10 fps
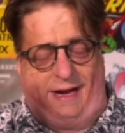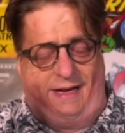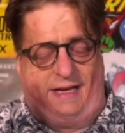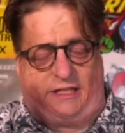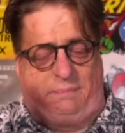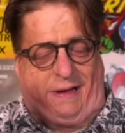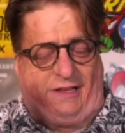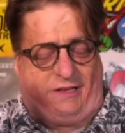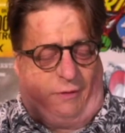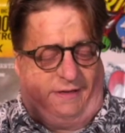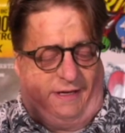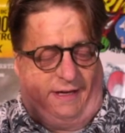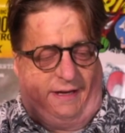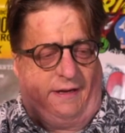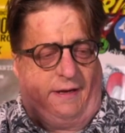me. I didn't expect this one
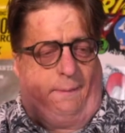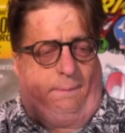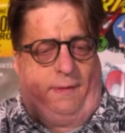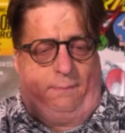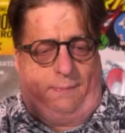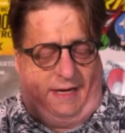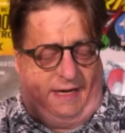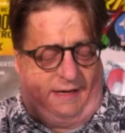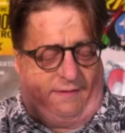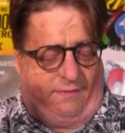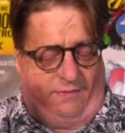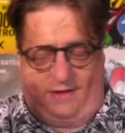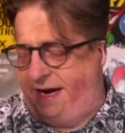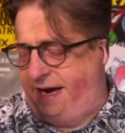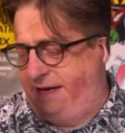to be
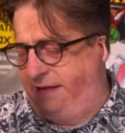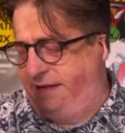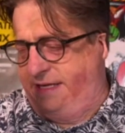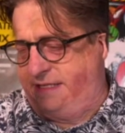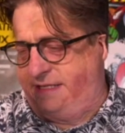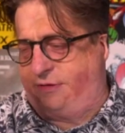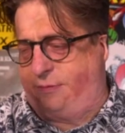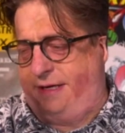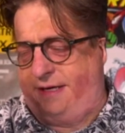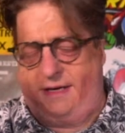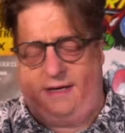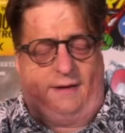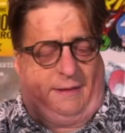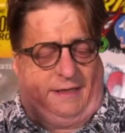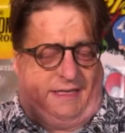this high on the list this week
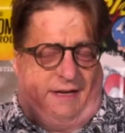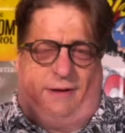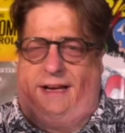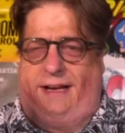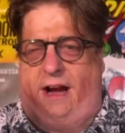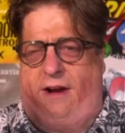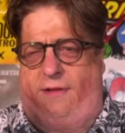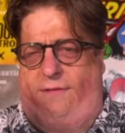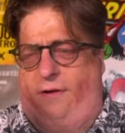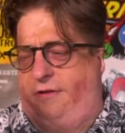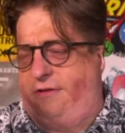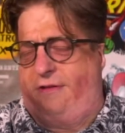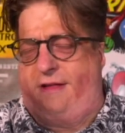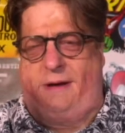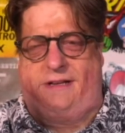because I really didn't care for the first
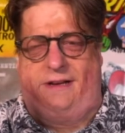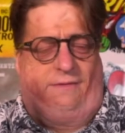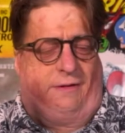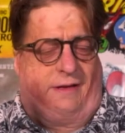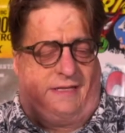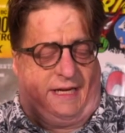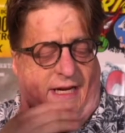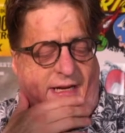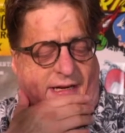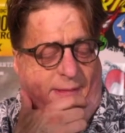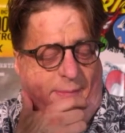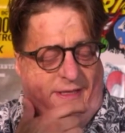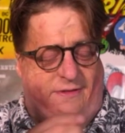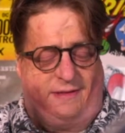issue that much. I didn't really dig it. But